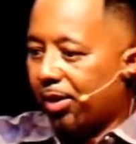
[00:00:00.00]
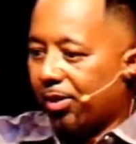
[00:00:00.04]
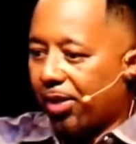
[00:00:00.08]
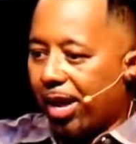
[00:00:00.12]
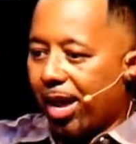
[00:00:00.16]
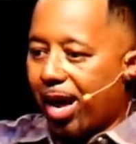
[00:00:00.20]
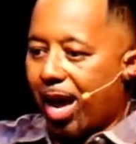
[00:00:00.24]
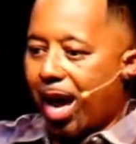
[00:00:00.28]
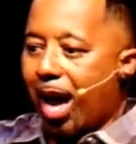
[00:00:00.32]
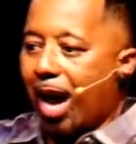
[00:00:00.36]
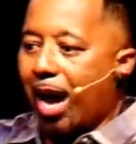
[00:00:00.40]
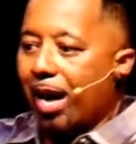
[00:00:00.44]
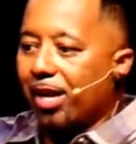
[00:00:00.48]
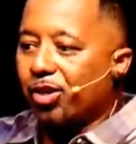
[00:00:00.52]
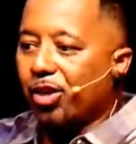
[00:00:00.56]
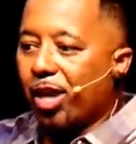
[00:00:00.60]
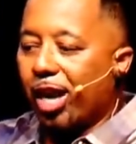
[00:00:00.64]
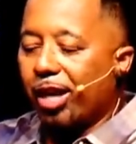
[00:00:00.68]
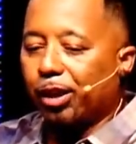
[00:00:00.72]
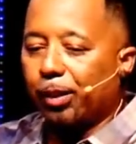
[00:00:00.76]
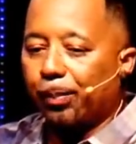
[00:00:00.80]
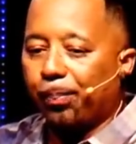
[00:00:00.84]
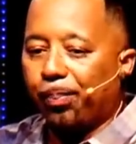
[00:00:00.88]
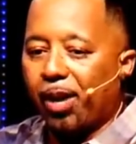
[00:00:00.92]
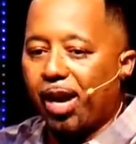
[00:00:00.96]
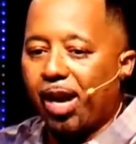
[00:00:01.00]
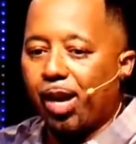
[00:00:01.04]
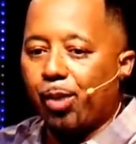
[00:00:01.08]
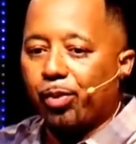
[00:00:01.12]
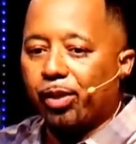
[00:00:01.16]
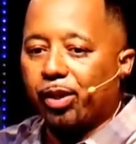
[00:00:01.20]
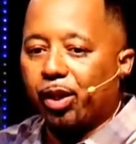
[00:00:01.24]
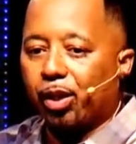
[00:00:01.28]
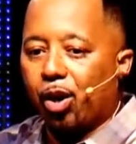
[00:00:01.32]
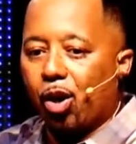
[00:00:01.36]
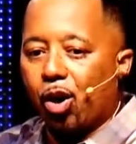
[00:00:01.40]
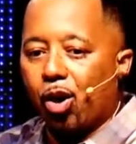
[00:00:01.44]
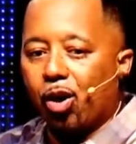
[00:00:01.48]
They hijacked a plane
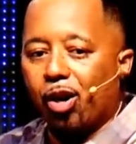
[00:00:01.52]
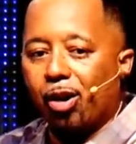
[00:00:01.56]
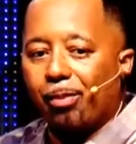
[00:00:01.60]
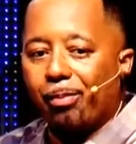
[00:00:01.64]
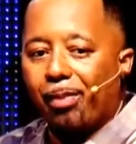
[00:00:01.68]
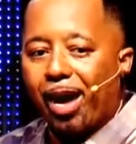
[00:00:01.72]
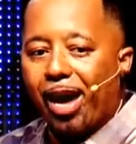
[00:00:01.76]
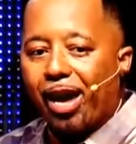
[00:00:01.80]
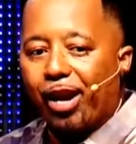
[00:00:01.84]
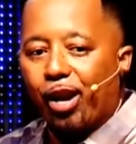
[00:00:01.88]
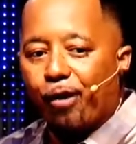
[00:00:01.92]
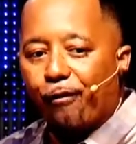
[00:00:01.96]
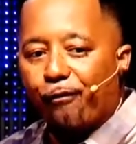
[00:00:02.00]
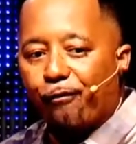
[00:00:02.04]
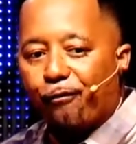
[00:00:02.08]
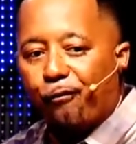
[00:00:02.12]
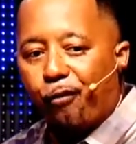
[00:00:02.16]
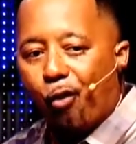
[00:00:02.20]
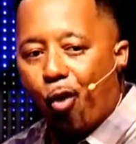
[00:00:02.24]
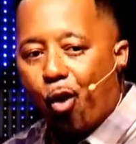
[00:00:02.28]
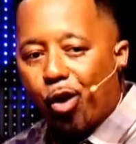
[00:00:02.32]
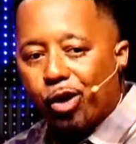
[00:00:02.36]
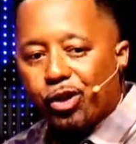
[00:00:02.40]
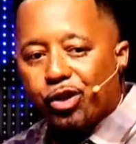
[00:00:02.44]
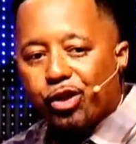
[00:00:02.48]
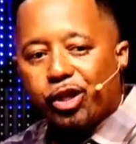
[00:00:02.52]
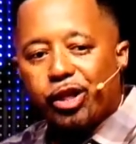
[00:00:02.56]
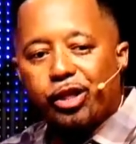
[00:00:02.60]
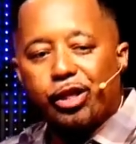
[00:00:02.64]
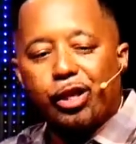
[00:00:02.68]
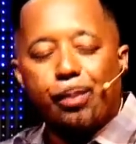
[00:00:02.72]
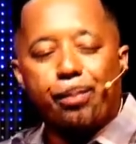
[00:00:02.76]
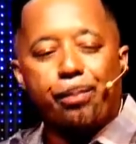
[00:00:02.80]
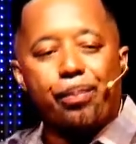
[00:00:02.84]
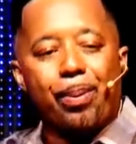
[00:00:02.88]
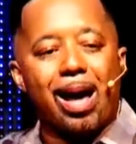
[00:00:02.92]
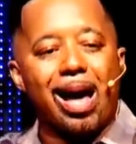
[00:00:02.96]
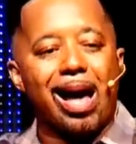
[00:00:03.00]
with the goal in mind of forcing
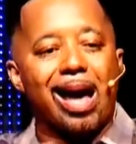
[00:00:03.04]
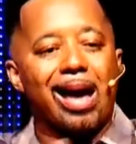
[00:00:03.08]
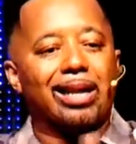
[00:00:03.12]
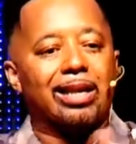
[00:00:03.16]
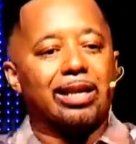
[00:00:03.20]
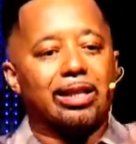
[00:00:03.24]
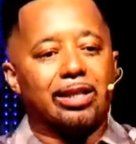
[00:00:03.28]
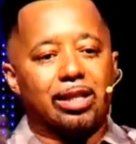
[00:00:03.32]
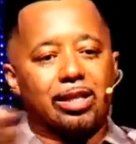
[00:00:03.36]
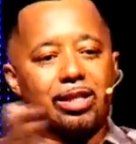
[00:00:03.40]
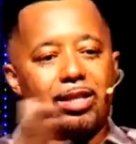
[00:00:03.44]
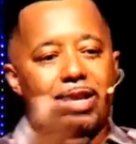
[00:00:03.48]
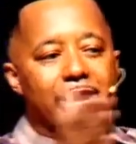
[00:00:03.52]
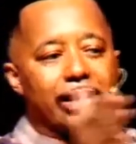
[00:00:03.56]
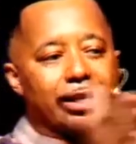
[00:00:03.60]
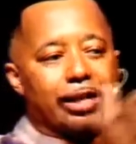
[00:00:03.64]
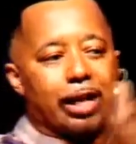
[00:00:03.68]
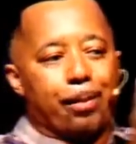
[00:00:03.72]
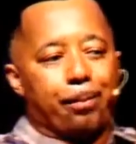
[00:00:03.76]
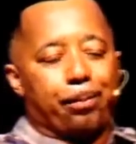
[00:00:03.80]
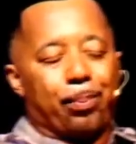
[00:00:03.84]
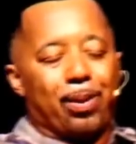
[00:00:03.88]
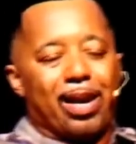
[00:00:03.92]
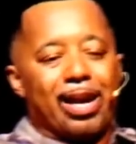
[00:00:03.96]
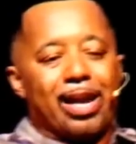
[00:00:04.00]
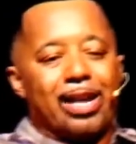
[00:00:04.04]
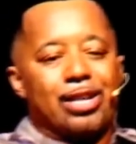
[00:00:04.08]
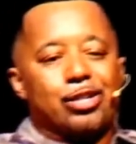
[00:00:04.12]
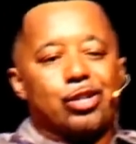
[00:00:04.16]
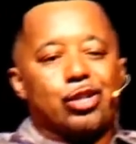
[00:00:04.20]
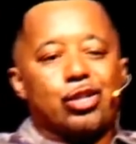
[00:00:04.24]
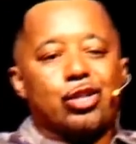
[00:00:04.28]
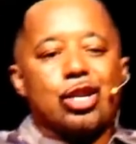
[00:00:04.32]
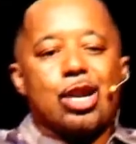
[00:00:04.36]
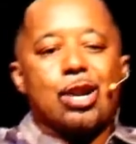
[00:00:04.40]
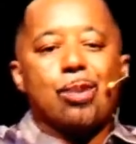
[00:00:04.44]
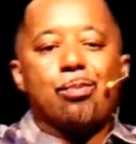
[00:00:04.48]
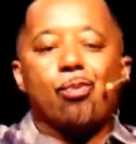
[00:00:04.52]
the pilot to take that plane
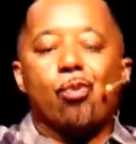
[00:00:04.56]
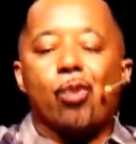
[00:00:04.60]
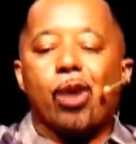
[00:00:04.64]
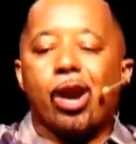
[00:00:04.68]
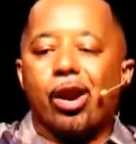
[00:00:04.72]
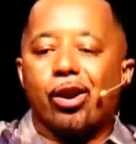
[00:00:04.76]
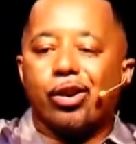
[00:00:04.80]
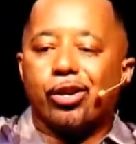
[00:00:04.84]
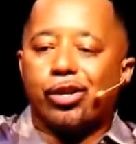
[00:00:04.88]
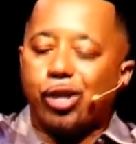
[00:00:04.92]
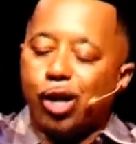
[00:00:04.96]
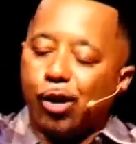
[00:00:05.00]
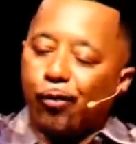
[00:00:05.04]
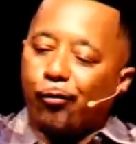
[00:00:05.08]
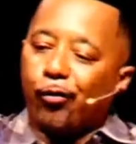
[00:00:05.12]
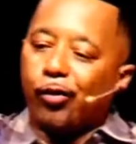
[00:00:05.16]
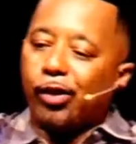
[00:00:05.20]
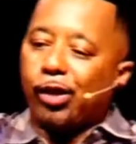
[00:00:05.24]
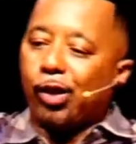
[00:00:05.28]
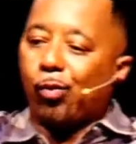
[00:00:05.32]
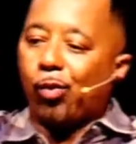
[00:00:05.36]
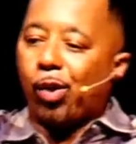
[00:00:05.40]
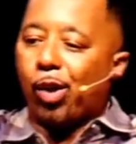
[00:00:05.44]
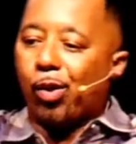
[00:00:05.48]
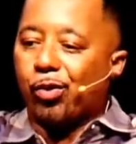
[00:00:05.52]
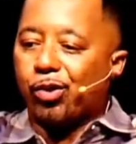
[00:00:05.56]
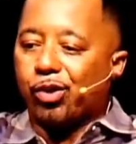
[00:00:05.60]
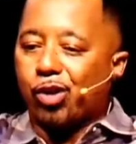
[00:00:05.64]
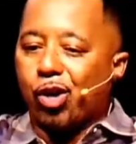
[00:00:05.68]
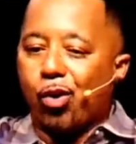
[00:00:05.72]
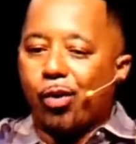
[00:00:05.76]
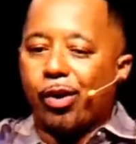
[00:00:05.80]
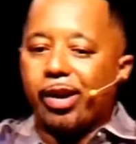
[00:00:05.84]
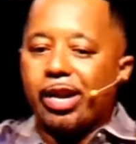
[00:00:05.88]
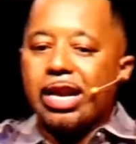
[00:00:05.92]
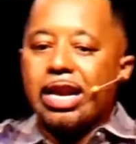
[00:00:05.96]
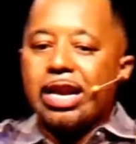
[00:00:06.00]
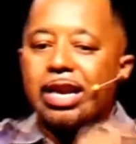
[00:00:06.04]
somewhere different than where it was
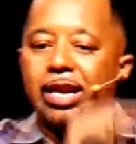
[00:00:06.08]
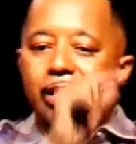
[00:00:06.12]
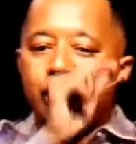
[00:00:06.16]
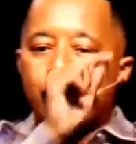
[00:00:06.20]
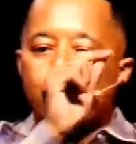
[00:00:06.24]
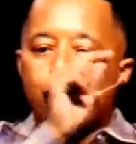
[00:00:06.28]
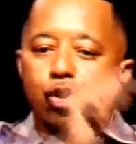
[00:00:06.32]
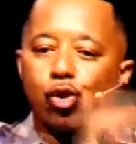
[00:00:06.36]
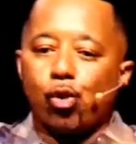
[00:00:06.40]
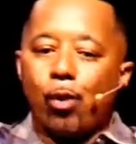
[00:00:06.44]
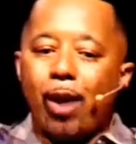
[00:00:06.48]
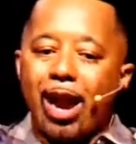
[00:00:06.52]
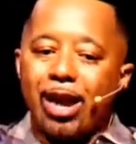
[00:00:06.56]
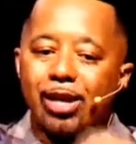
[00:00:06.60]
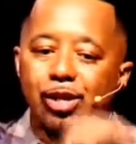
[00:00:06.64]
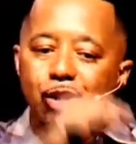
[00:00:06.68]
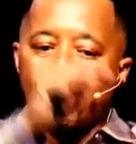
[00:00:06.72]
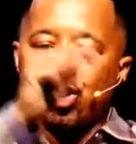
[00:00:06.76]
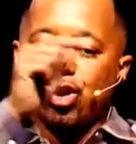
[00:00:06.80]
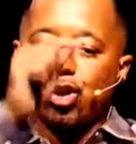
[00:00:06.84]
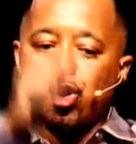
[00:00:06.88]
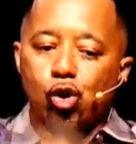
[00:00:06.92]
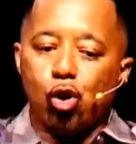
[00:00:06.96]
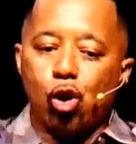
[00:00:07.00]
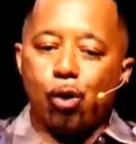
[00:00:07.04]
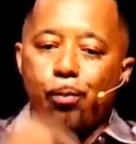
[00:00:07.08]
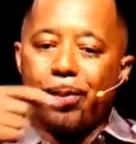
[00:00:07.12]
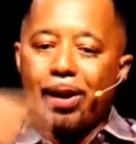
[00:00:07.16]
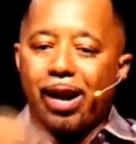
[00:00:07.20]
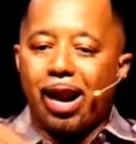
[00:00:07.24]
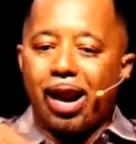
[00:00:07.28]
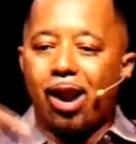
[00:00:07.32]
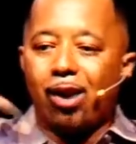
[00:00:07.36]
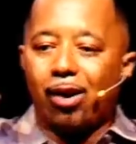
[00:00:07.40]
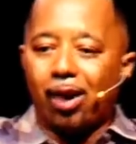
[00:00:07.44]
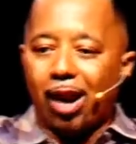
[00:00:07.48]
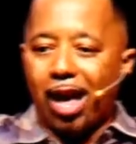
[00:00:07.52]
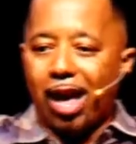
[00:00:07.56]
going. Distractions show up in
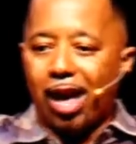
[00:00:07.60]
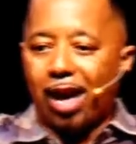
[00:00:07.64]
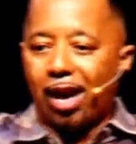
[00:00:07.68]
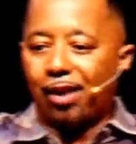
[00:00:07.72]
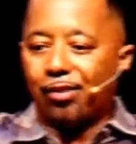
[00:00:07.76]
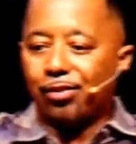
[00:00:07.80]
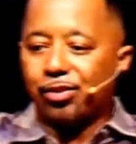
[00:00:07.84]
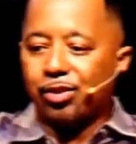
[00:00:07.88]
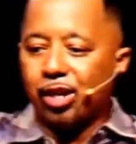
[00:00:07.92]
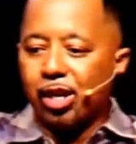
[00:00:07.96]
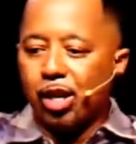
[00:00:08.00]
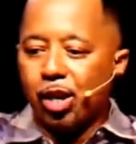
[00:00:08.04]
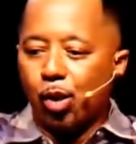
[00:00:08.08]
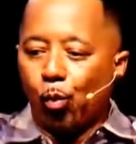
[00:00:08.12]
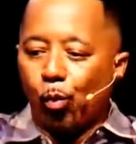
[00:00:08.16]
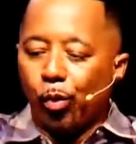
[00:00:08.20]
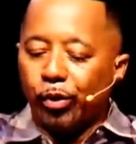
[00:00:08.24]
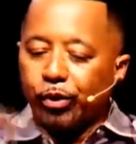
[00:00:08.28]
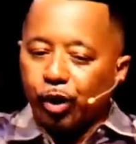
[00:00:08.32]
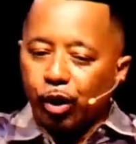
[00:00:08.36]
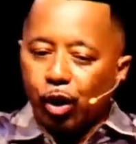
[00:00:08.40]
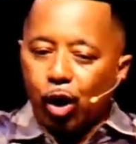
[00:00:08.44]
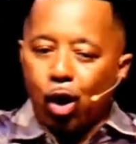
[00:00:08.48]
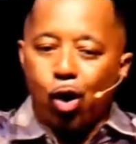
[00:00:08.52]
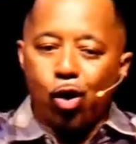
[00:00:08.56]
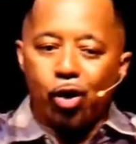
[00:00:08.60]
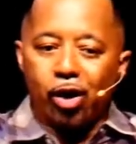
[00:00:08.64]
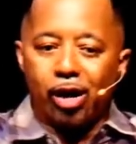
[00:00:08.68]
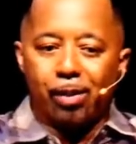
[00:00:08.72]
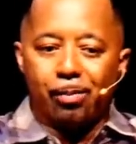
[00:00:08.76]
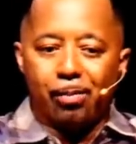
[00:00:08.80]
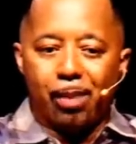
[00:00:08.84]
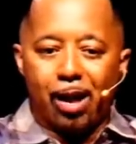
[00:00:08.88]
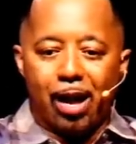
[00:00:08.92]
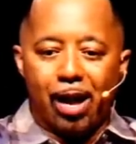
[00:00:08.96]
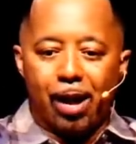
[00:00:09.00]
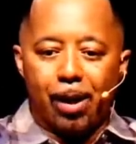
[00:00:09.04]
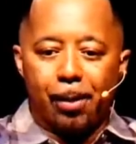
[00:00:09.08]
our lives with the goal in
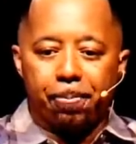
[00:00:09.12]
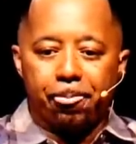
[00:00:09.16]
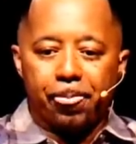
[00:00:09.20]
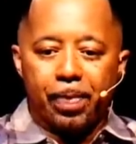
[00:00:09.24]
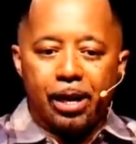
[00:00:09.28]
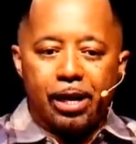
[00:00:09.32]
mind